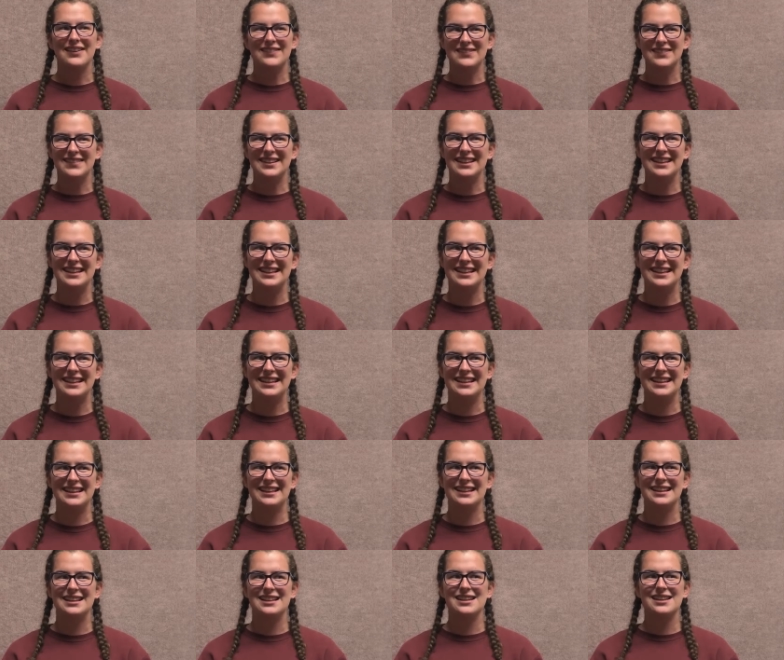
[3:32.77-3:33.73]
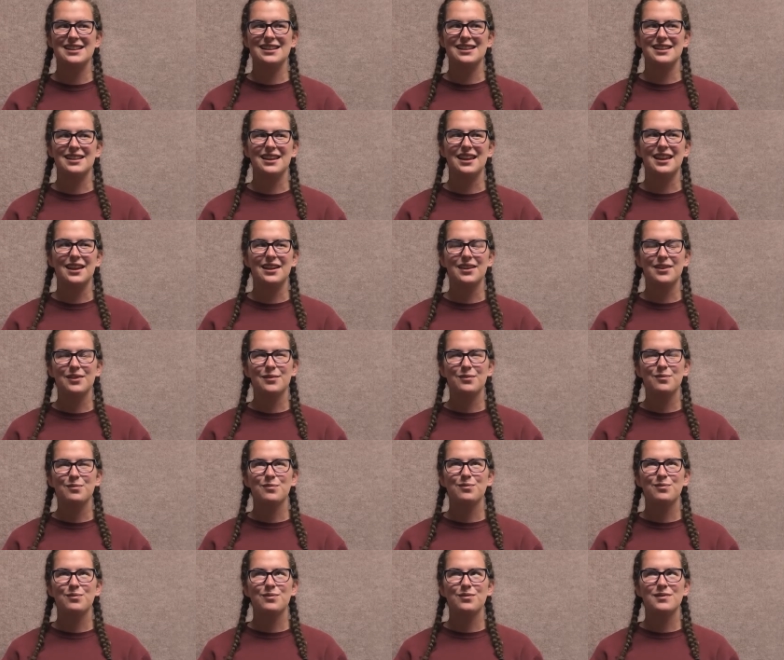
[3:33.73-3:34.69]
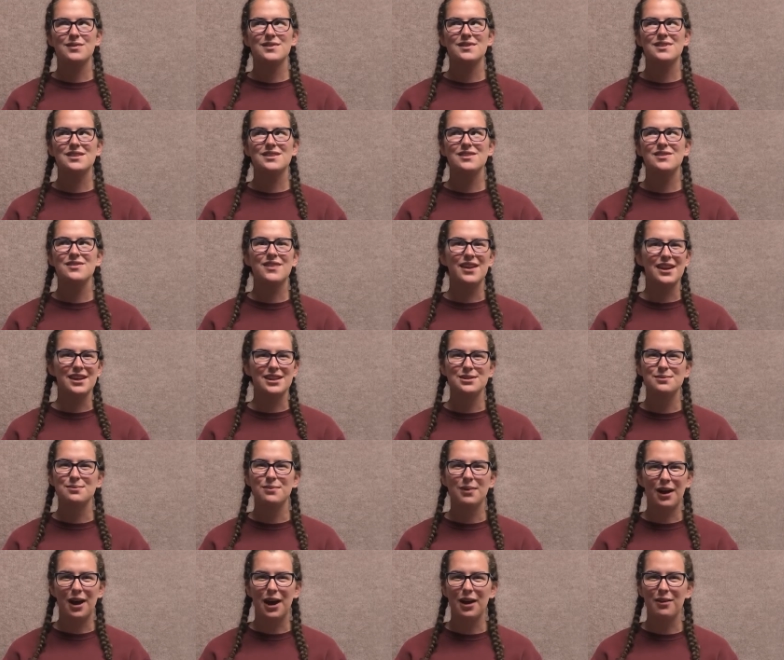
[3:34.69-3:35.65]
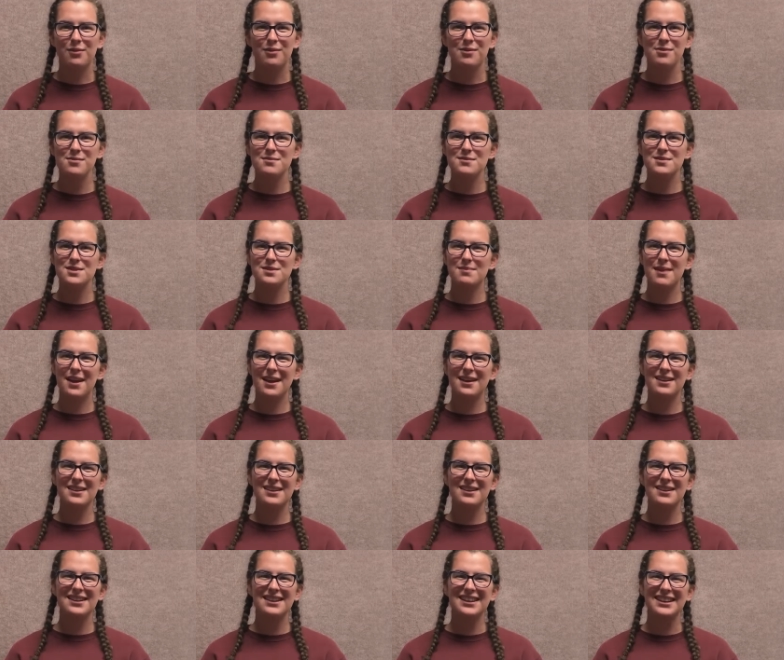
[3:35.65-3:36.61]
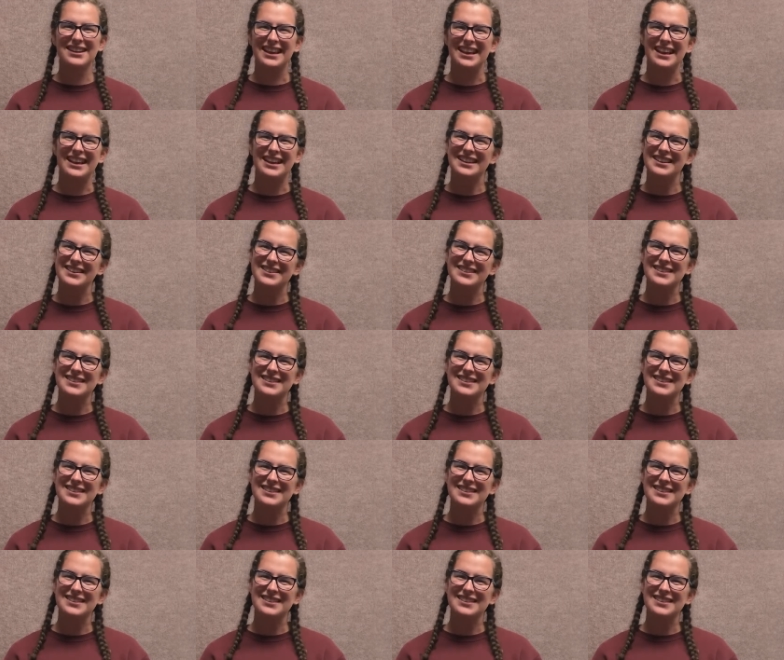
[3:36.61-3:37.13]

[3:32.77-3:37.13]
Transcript: me like face problems better and like